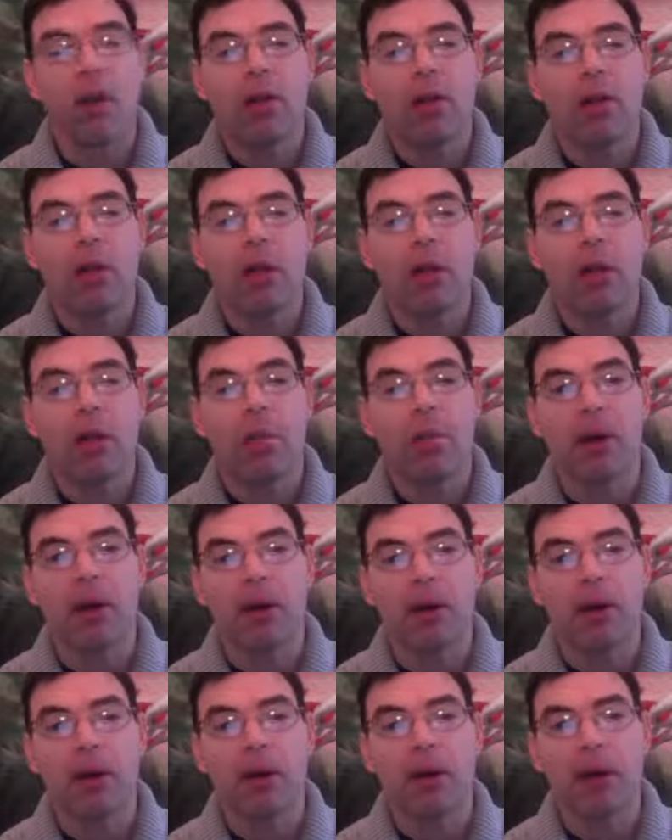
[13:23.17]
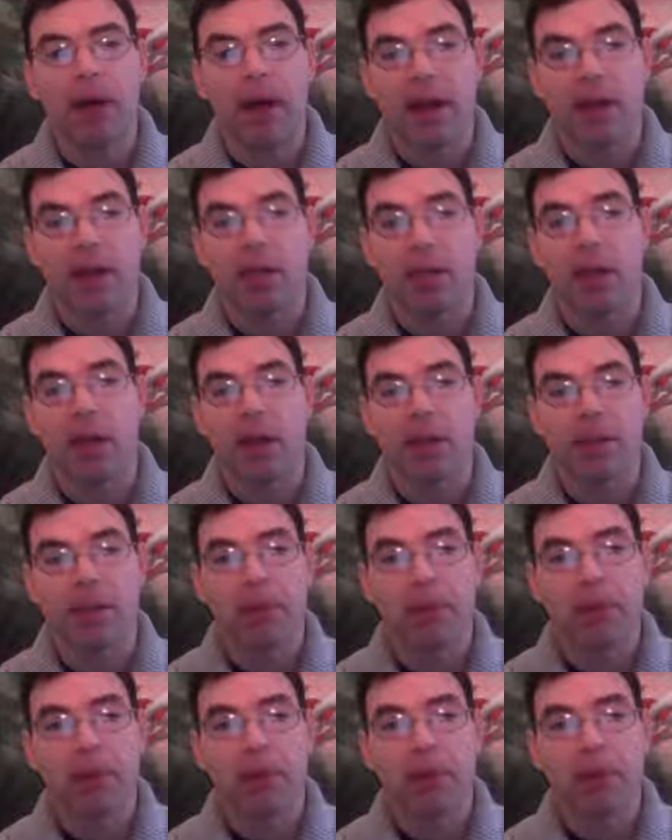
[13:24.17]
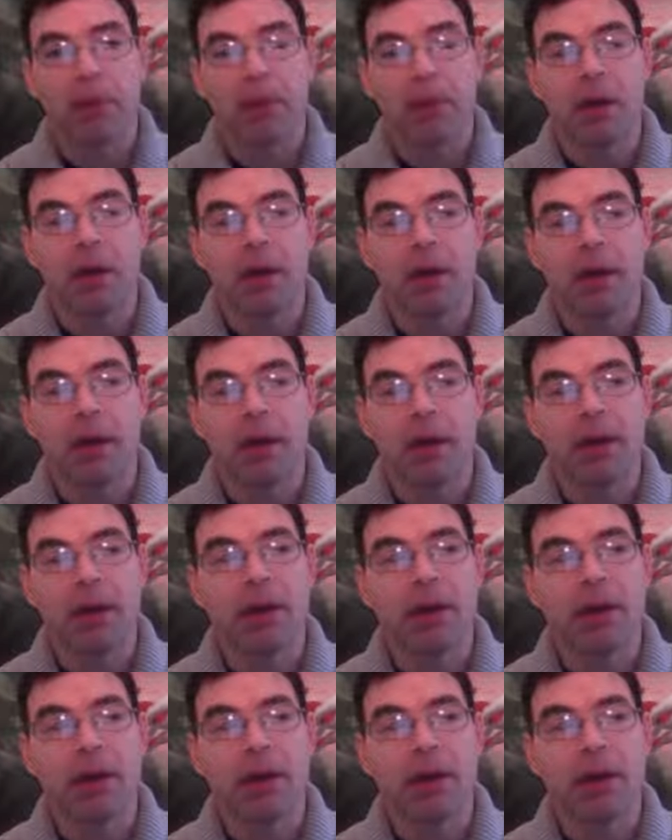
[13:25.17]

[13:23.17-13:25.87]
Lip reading: a bucket, and a pump, okay?